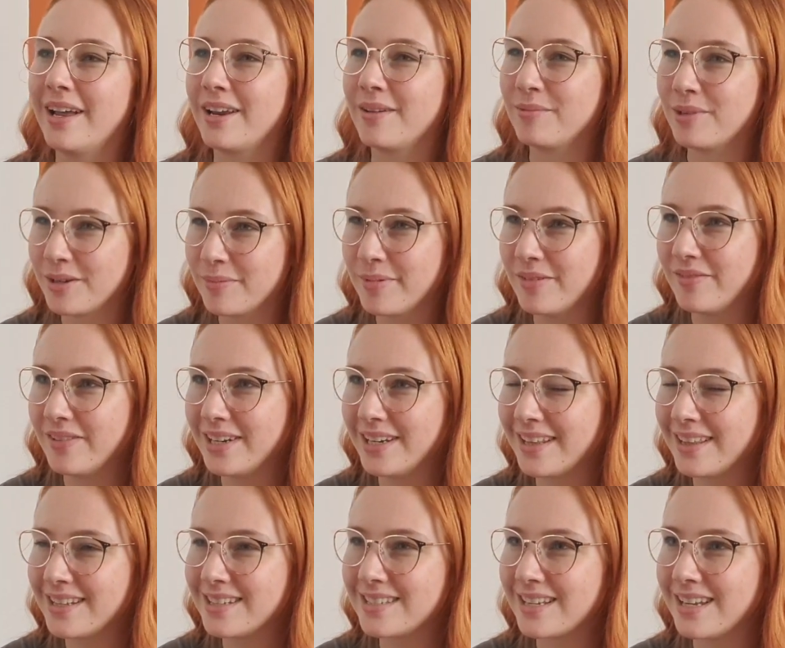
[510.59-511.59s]
and I'm going to be
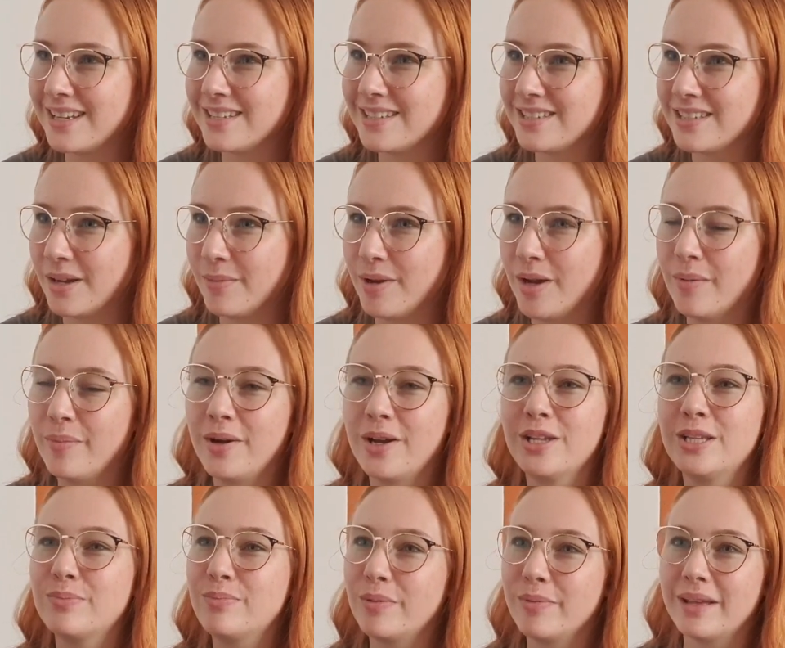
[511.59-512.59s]
reading this in summer, but
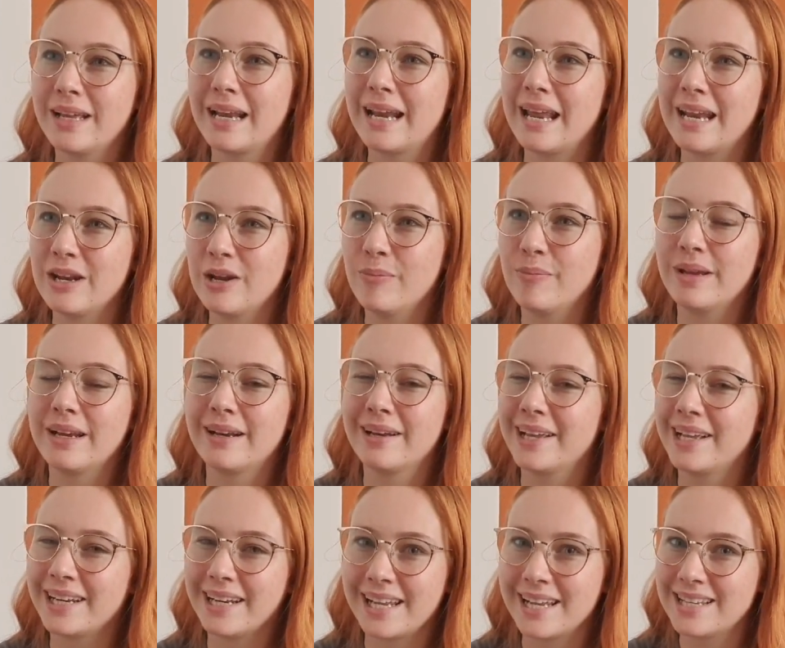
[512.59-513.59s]
it's probably going to end up being
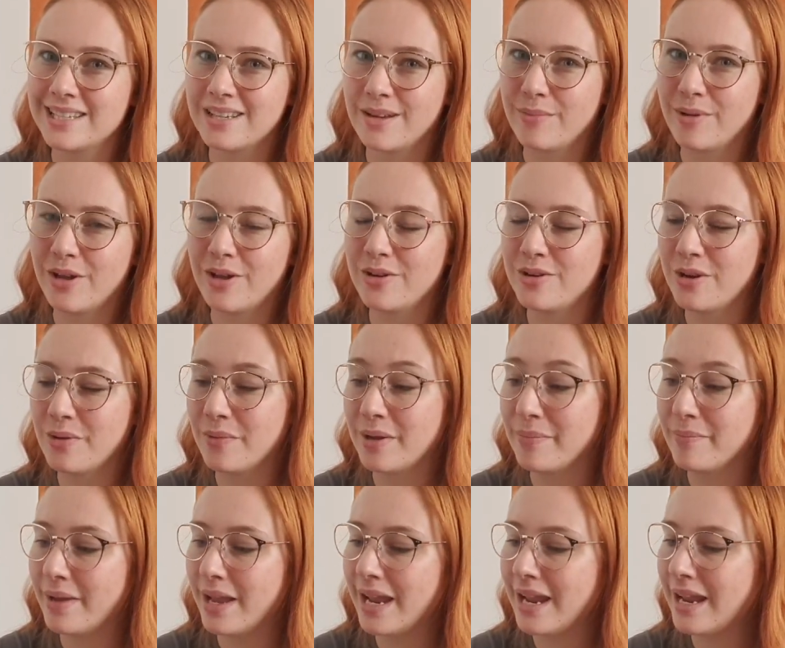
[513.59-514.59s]
like late summer,
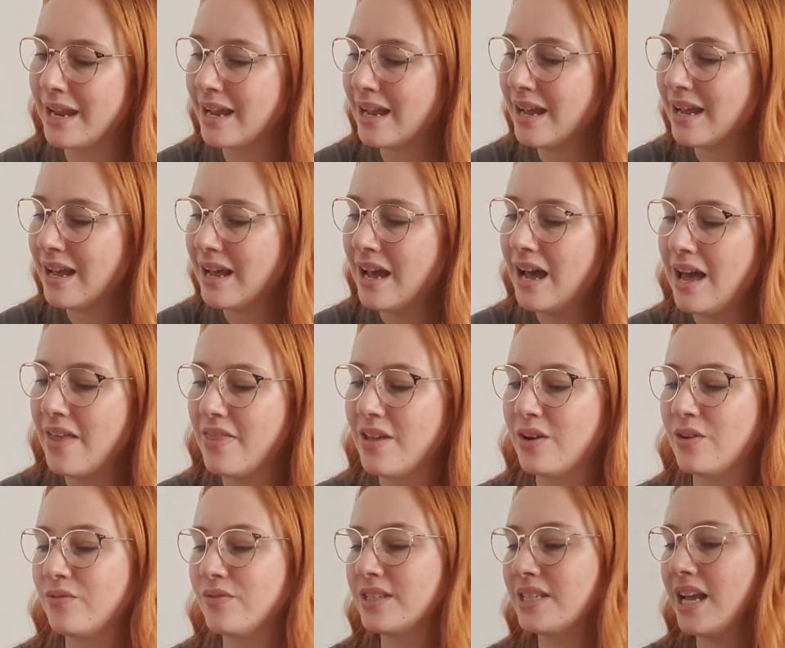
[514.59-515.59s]
knowing me. And then
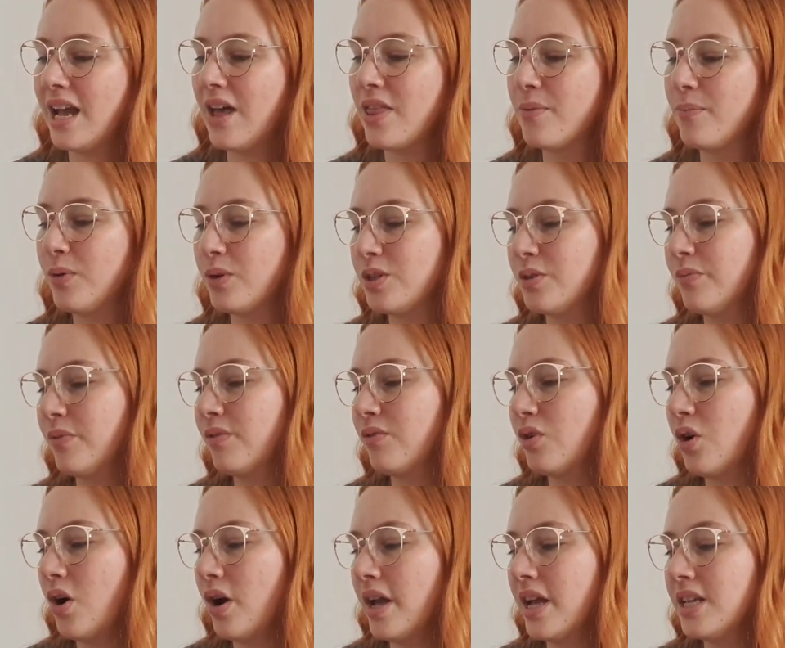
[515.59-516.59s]
obviously at the bottom we've
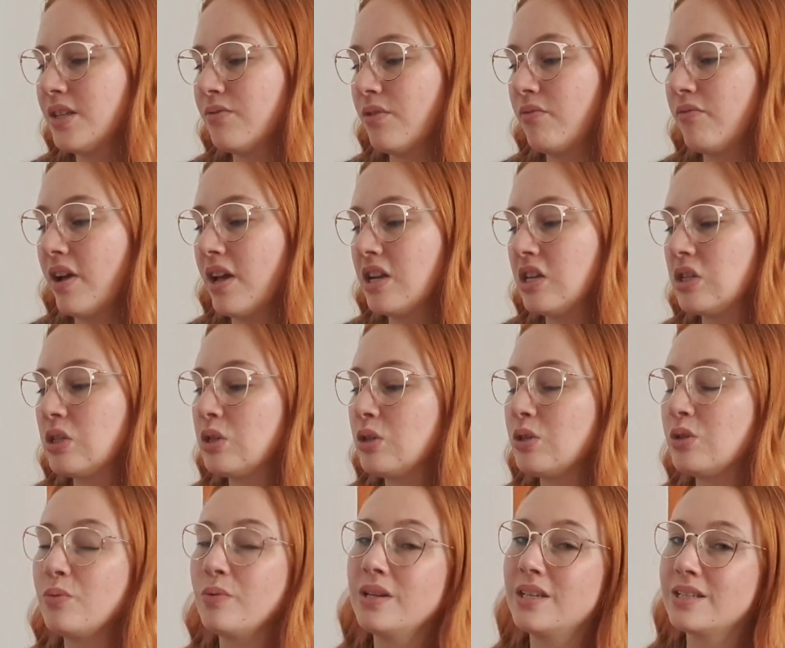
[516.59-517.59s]
got Is Revenge the
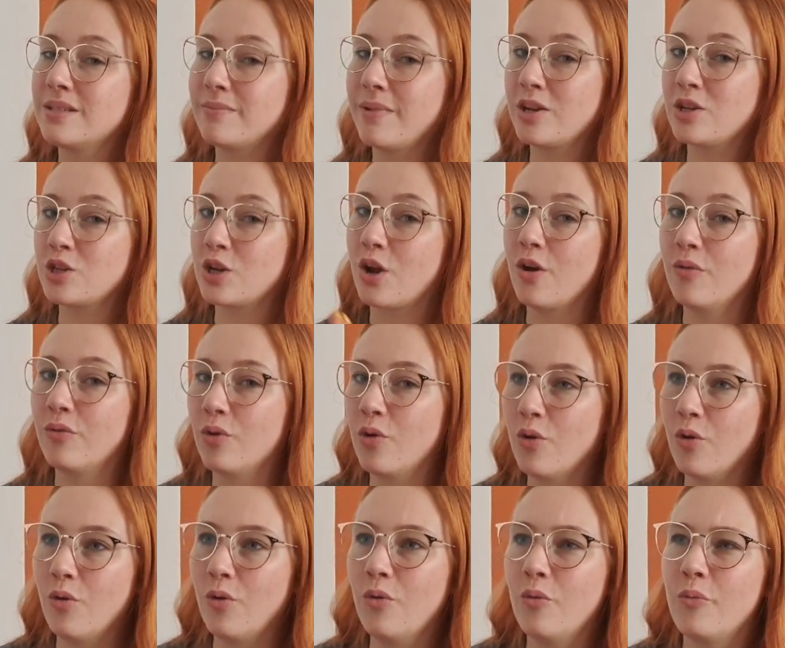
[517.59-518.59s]
Sweetest Magic of
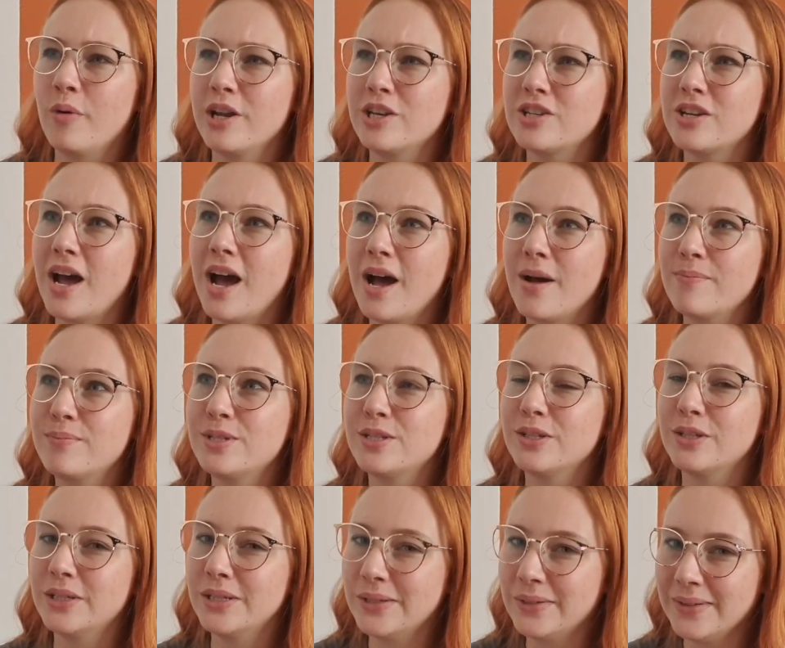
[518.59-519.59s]
All, which
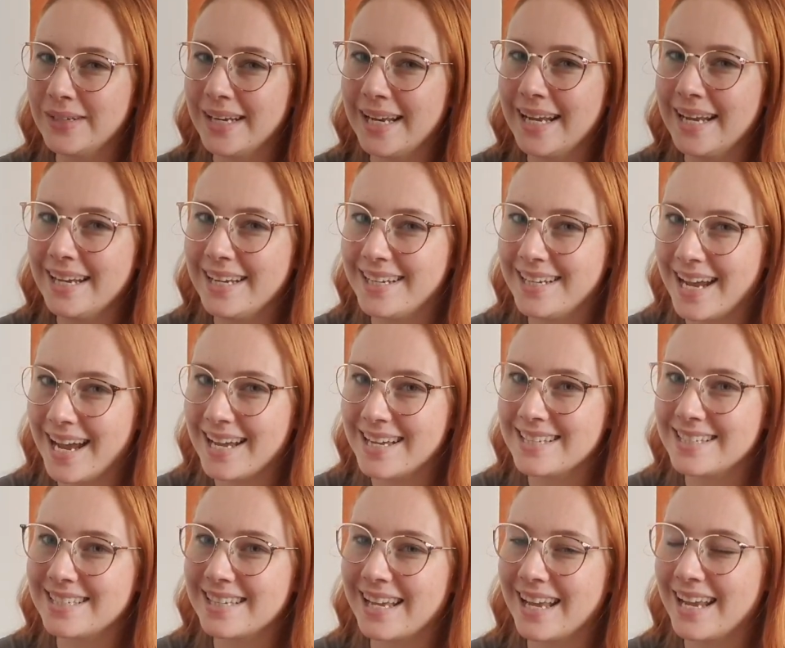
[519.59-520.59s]
absolutely,
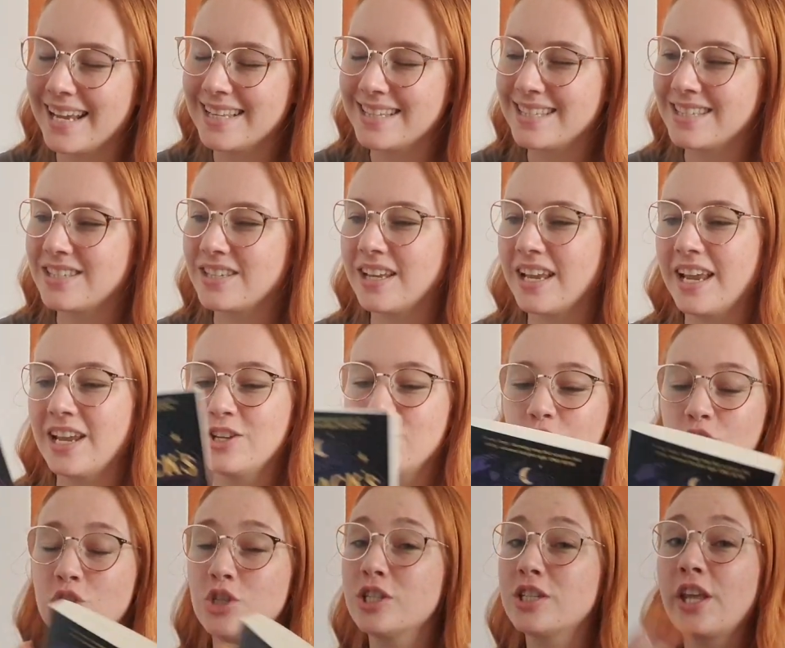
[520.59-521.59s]
yes,
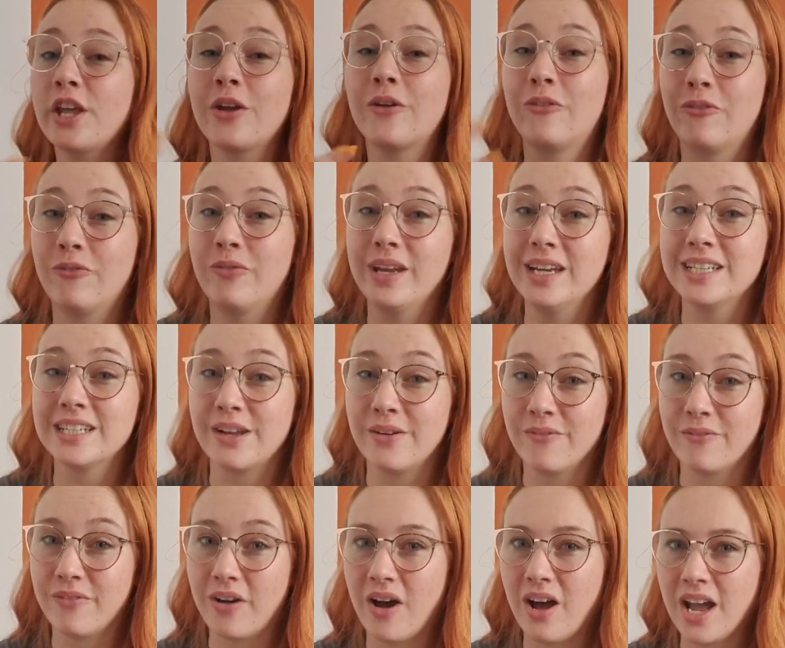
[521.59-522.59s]
it's just like
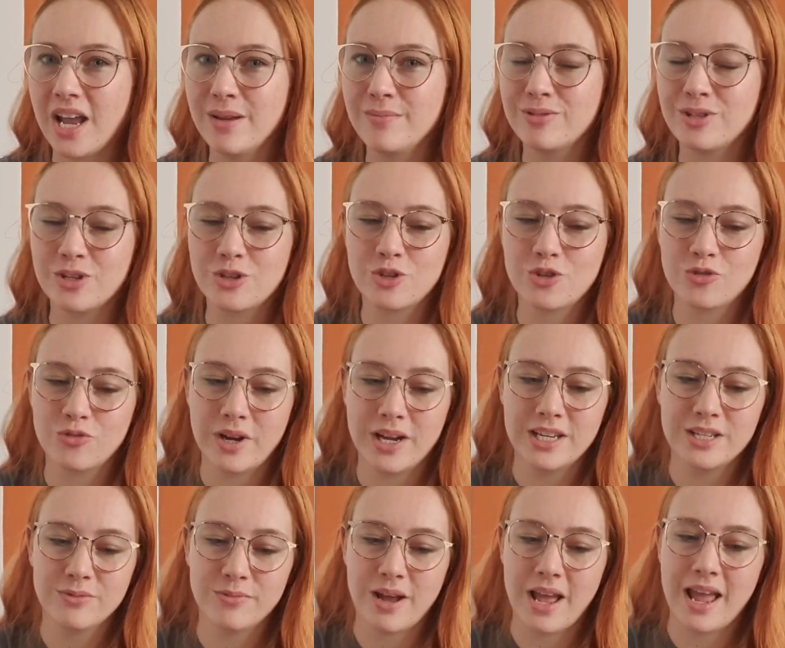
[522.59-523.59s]
feeding vibes
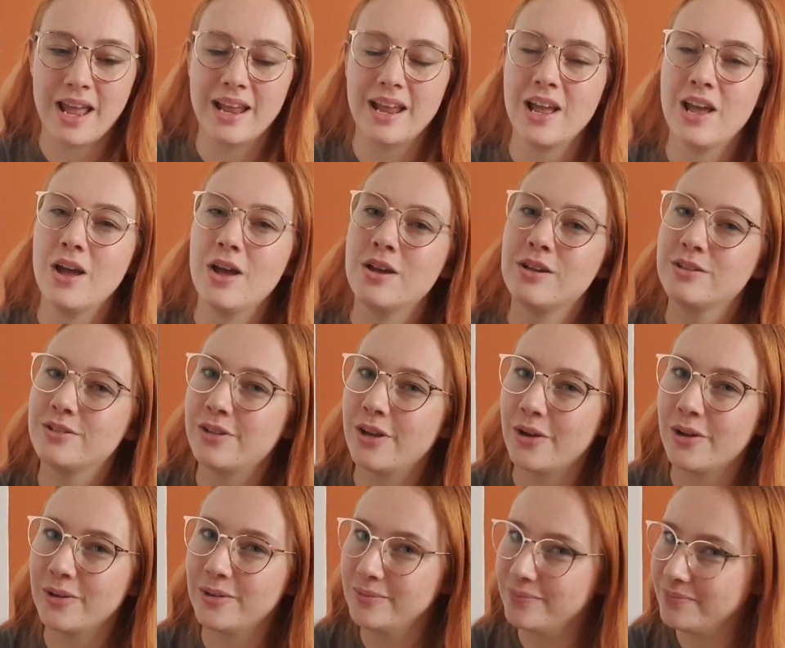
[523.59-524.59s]
straight away.
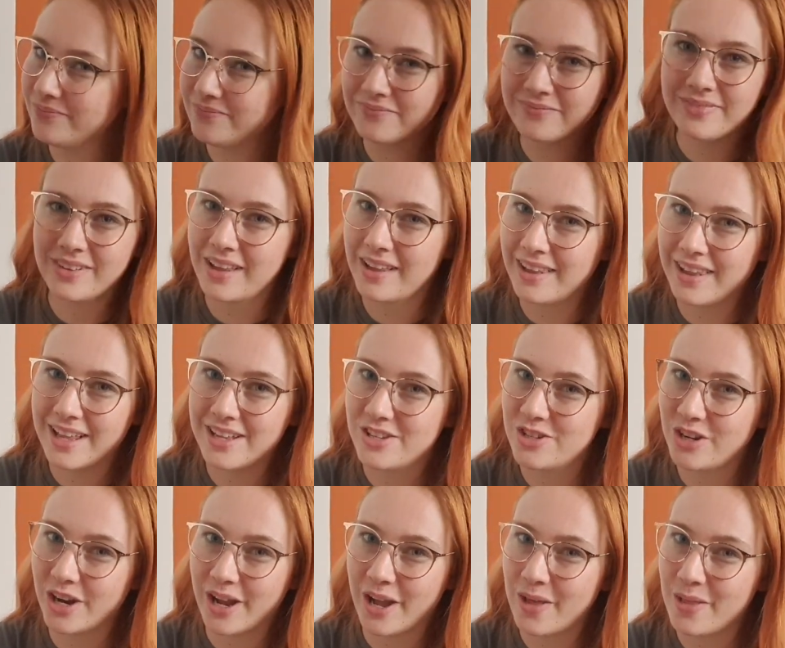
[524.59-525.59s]
So let's
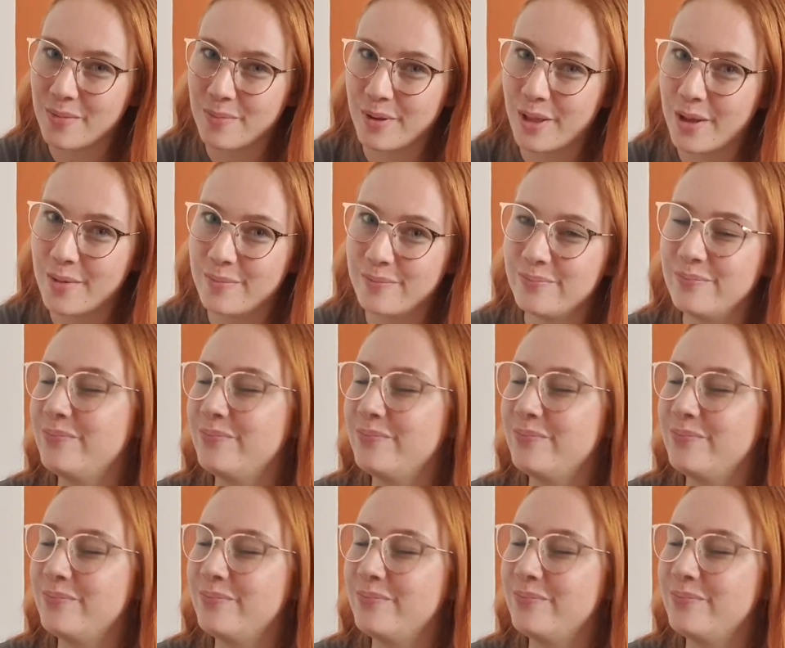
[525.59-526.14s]
check out the blurb.